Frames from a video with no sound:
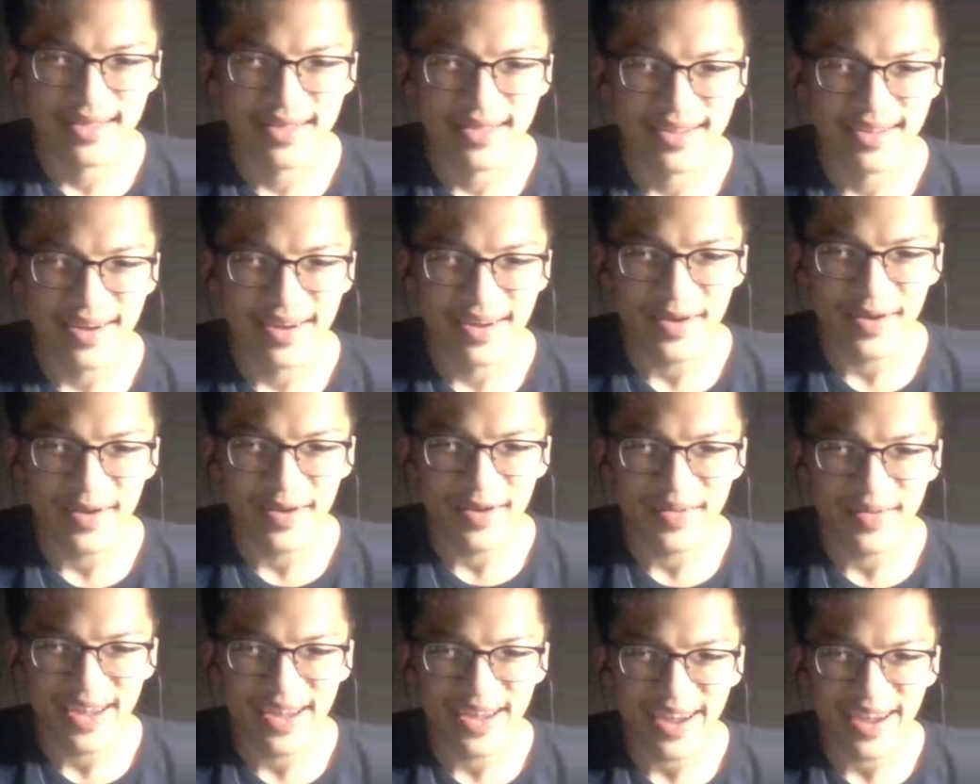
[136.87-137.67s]
Oh my
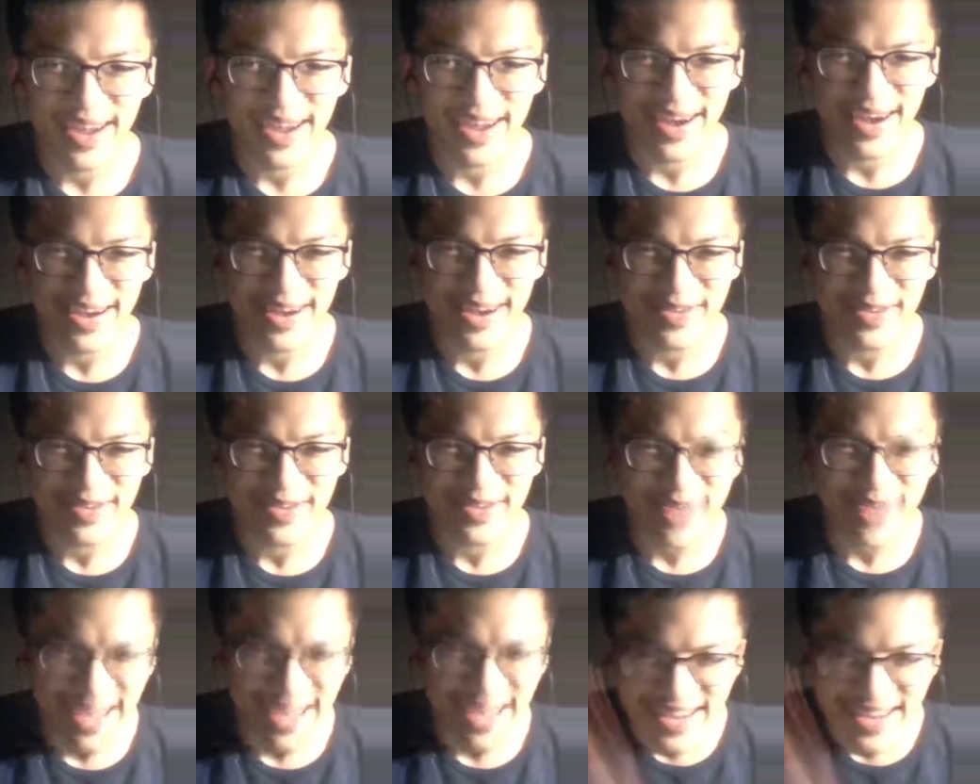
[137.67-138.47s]
god,
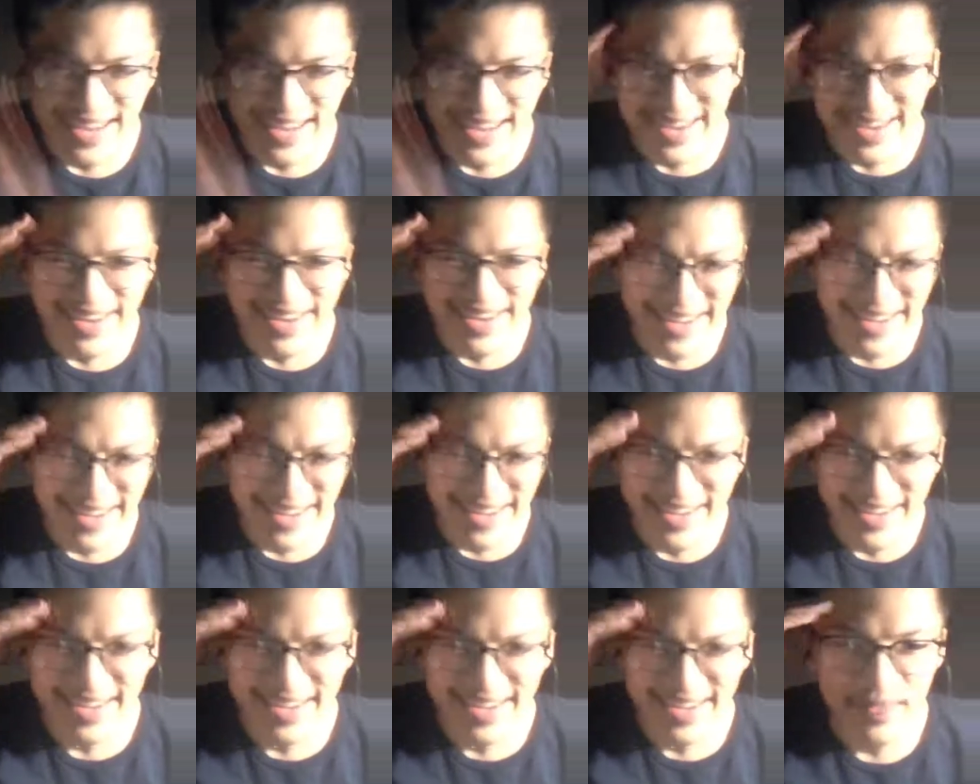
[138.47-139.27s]
Rhea!
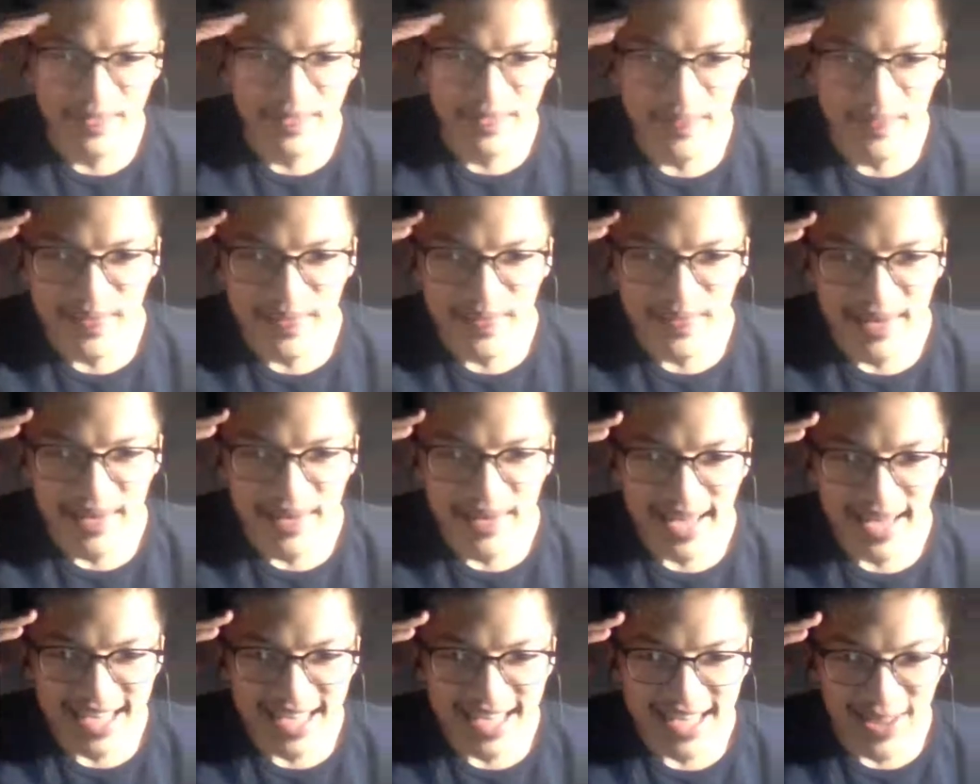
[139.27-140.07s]
It's
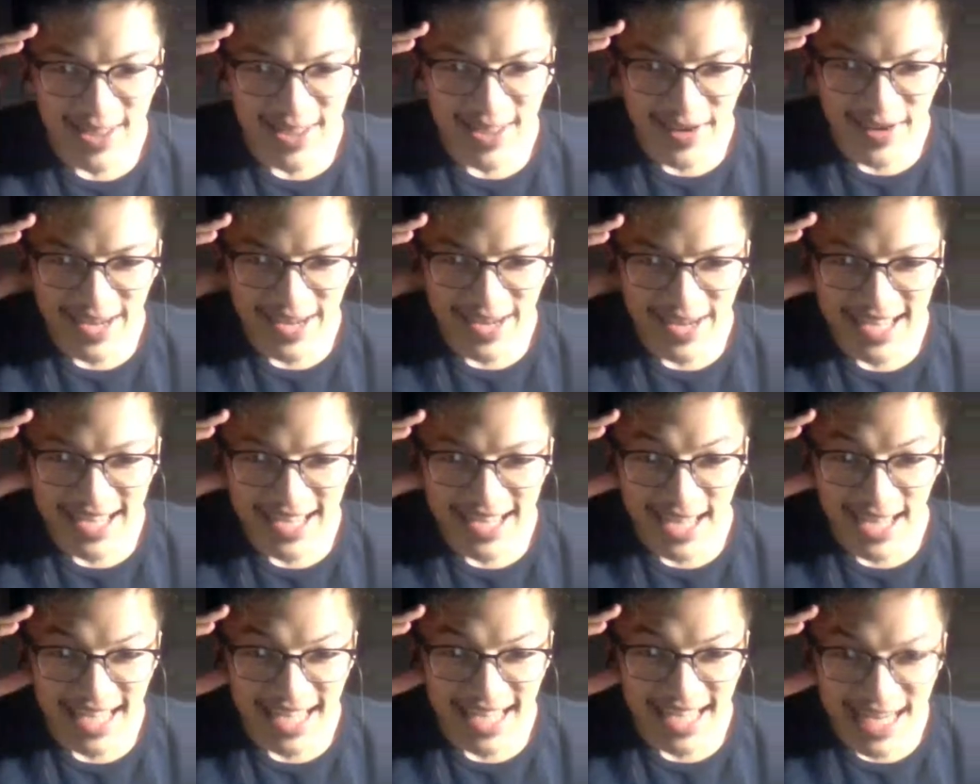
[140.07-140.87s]
lowered! Is that a
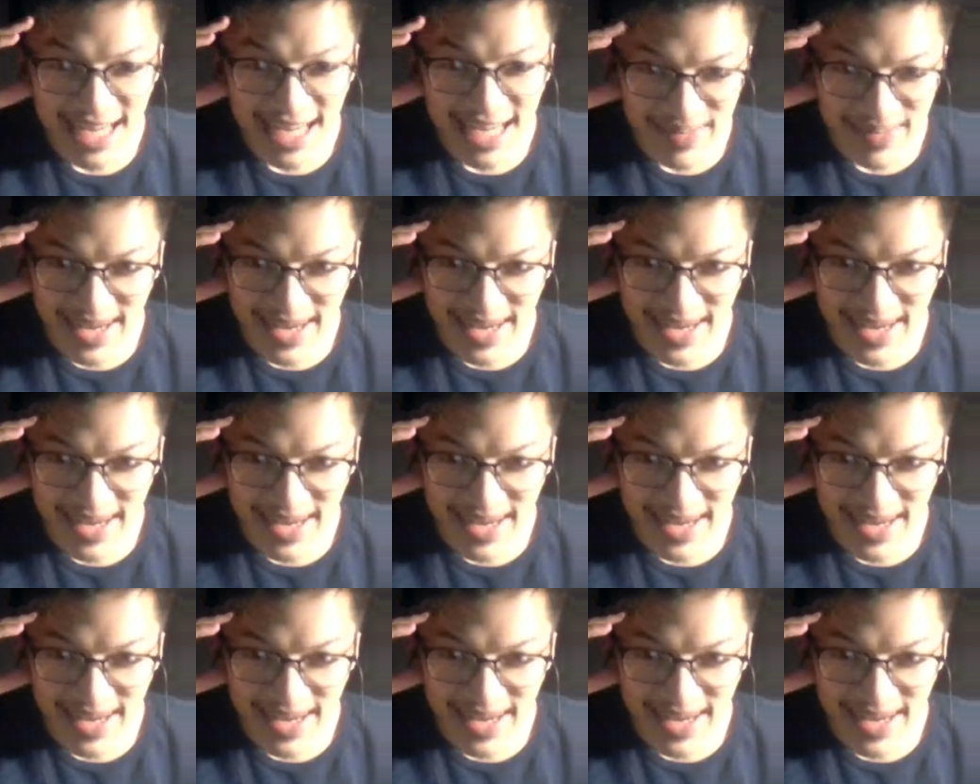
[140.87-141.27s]
speedo?